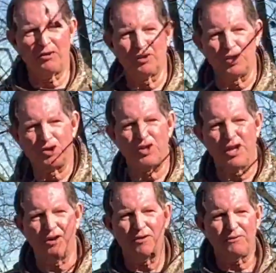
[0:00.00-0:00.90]
the
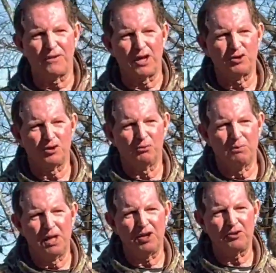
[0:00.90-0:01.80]
shelf, that your
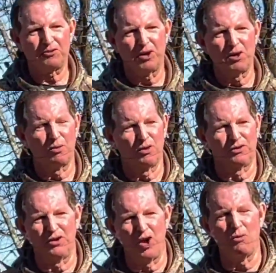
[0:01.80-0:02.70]
ministry was
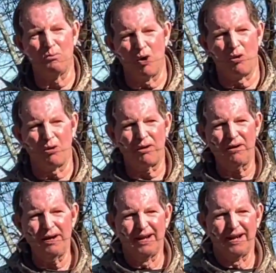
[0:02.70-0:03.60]
no more,
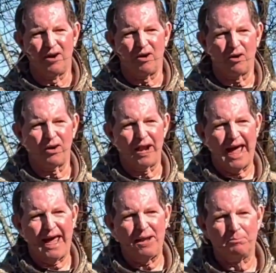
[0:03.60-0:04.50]
or
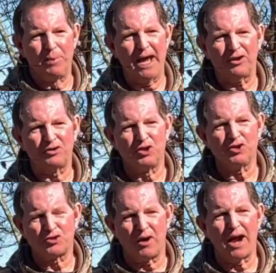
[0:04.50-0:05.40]
at best just
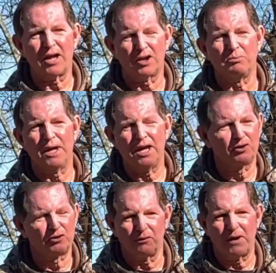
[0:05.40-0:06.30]
trying to be in
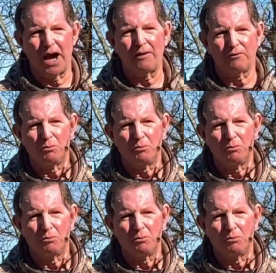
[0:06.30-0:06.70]
survival